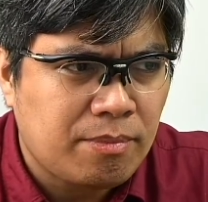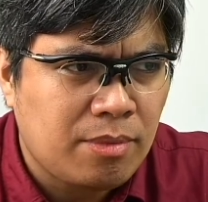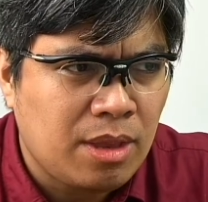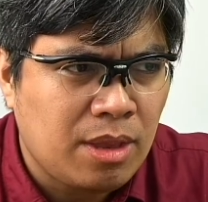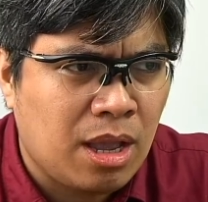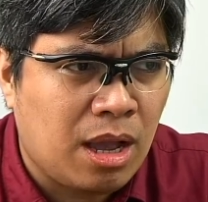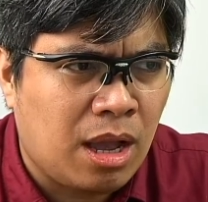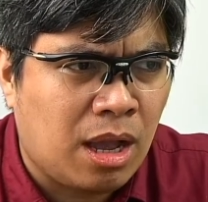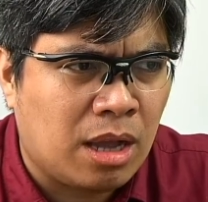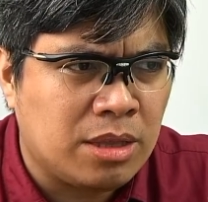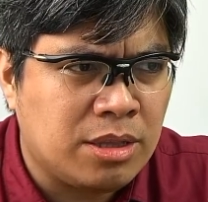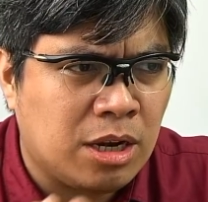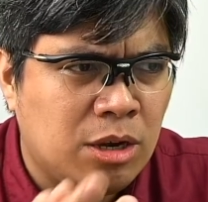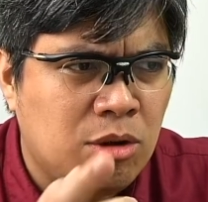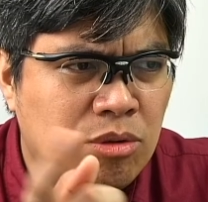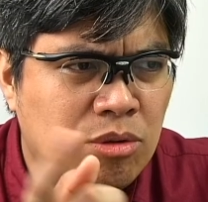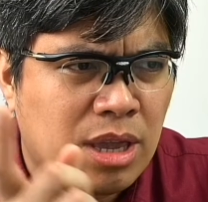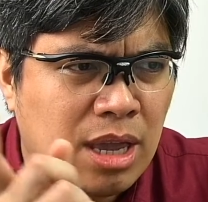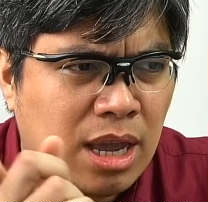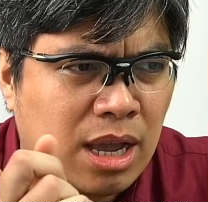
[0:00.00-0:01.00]
uh, they're
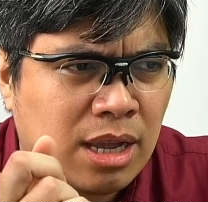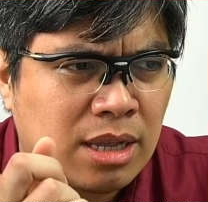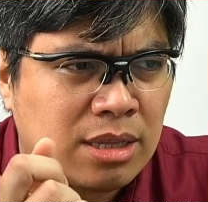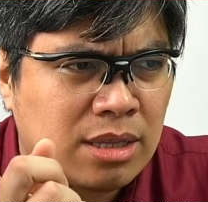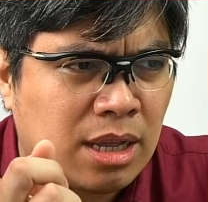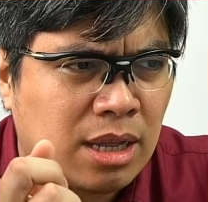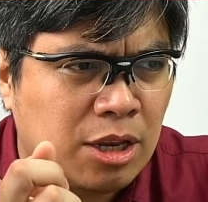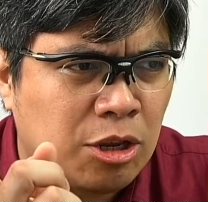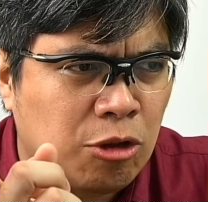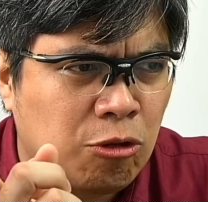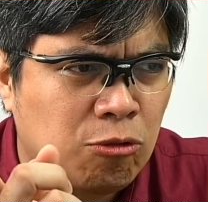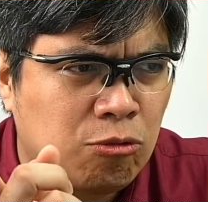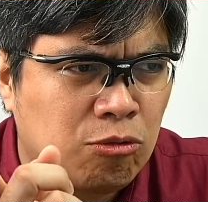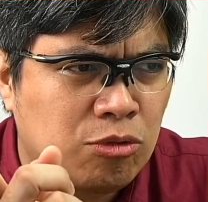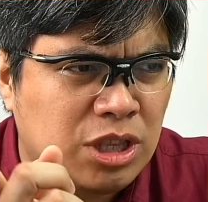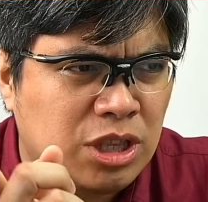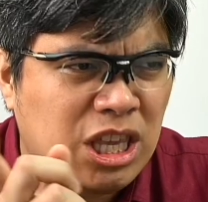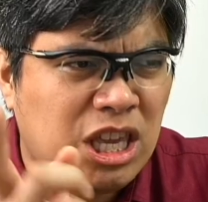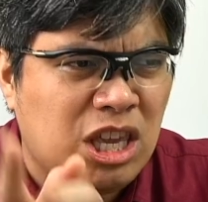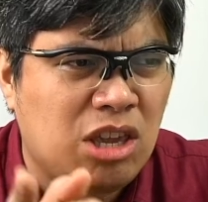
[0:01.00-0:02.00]
looking at a new
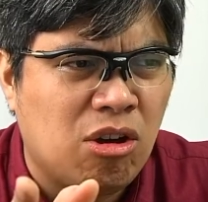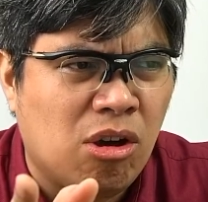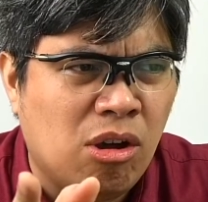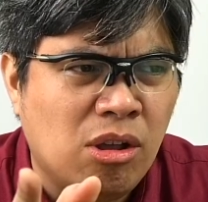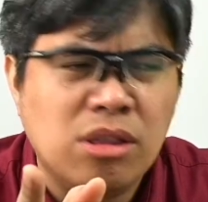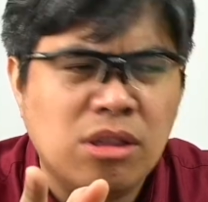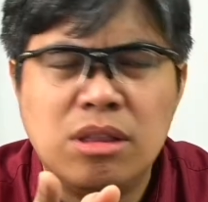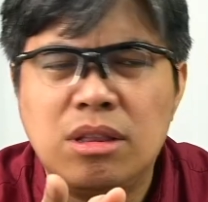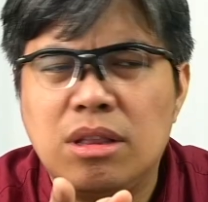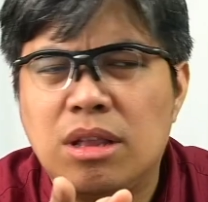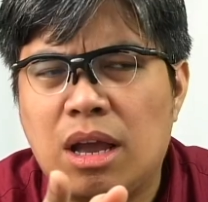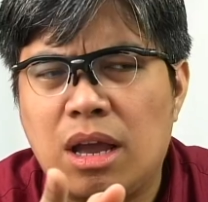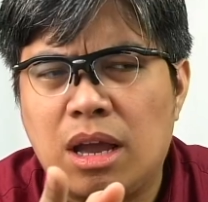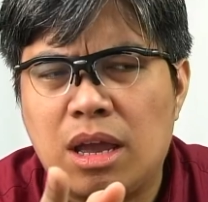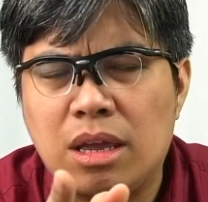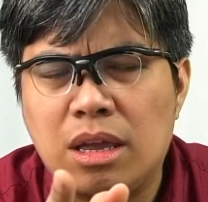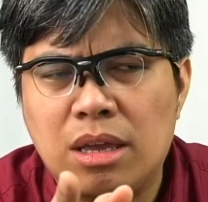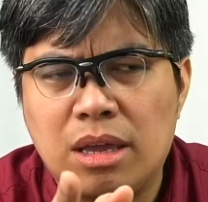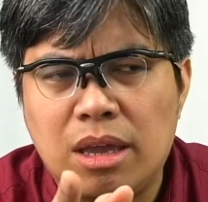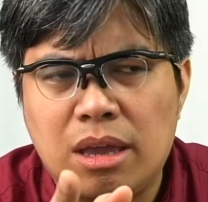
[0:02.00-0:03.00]
neon.
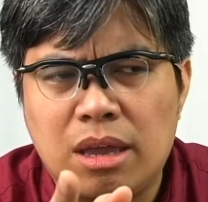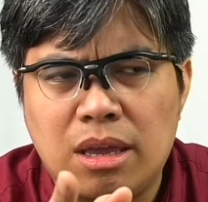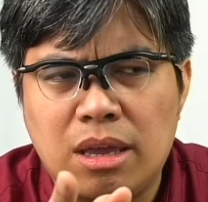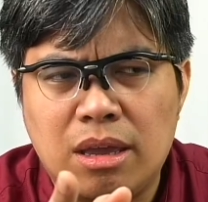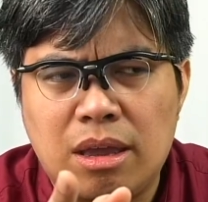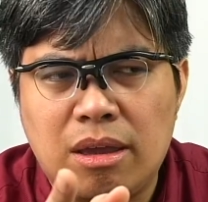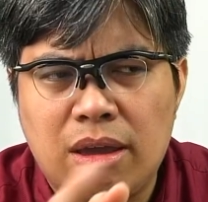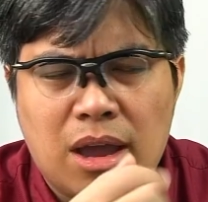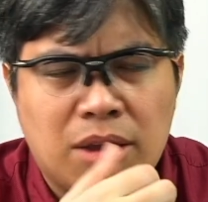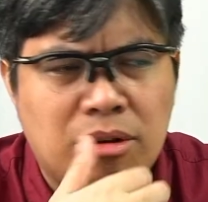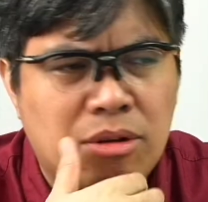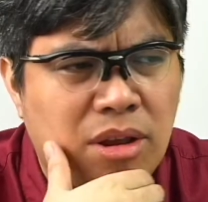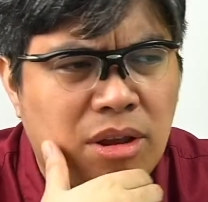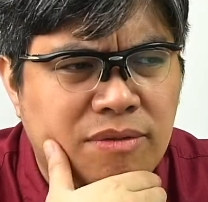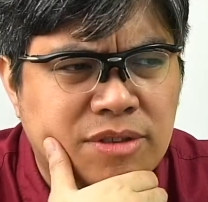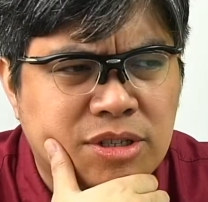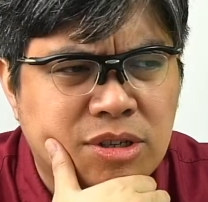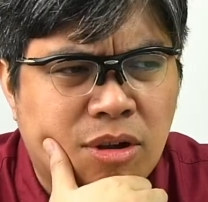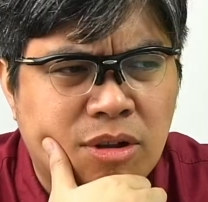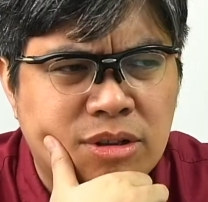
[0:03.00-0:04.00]
I, I don't know if
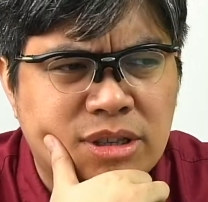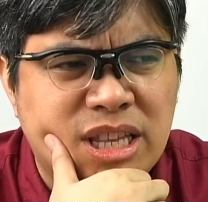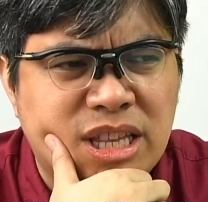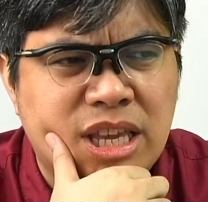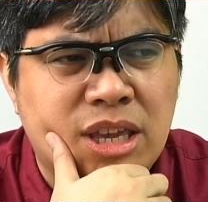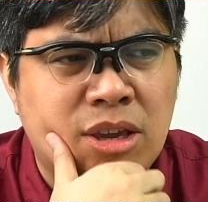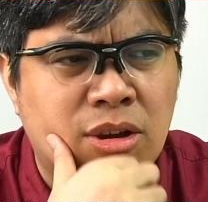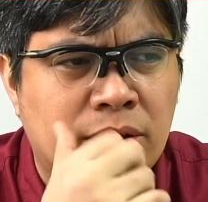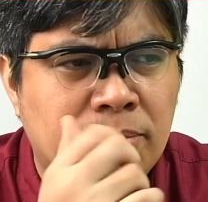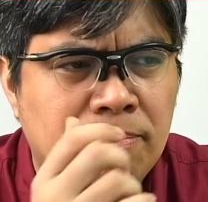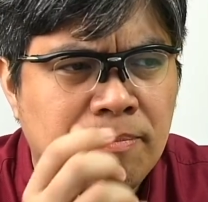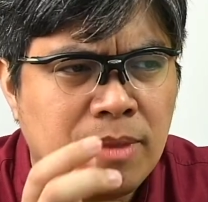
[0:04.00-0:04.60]
it's called neon.